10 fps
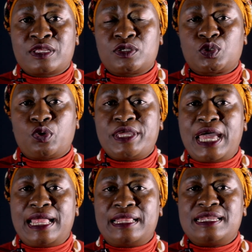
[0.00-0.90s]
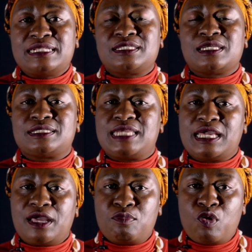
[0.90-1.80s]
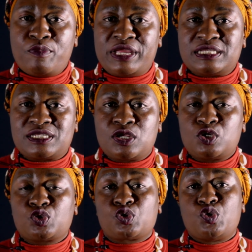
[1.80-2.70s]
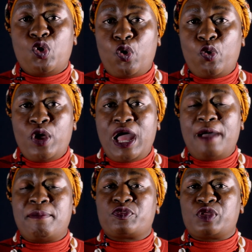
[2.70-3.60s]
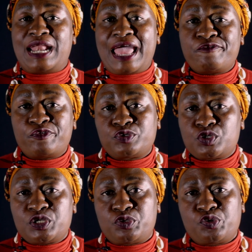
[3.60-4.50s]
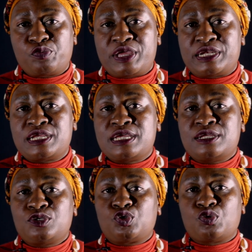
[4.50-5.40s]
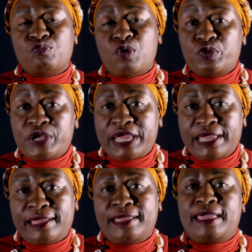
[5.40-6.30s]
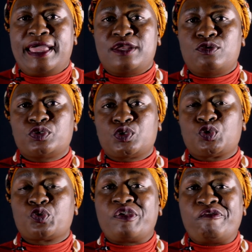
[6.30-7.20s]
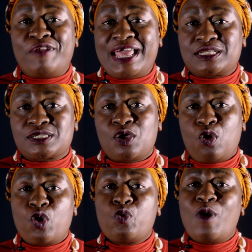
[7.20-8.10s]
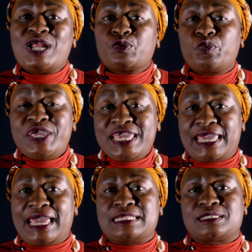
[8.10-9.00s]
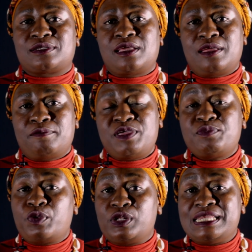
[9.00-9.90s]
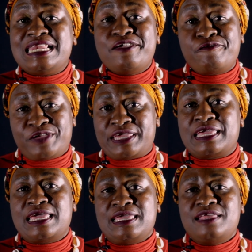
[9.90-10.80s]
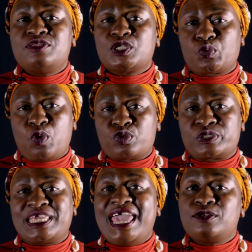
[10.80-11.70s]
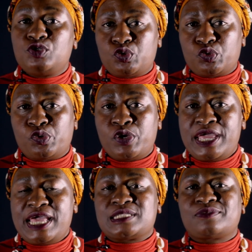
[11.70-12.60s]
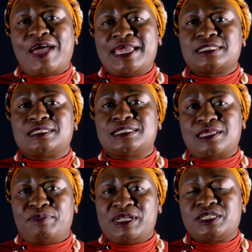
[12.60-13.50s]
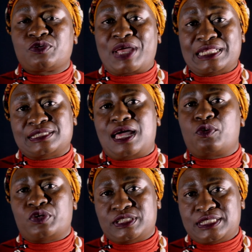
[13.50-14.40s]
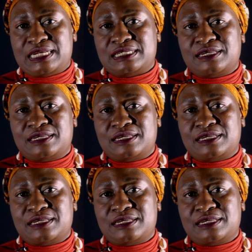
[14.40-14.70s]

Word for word: So yeah, let's just take a moment to know about the life of Judith Heumann, to mourn her, and also to reflect on what we as people living in this world can do as far as disability rights are concerned.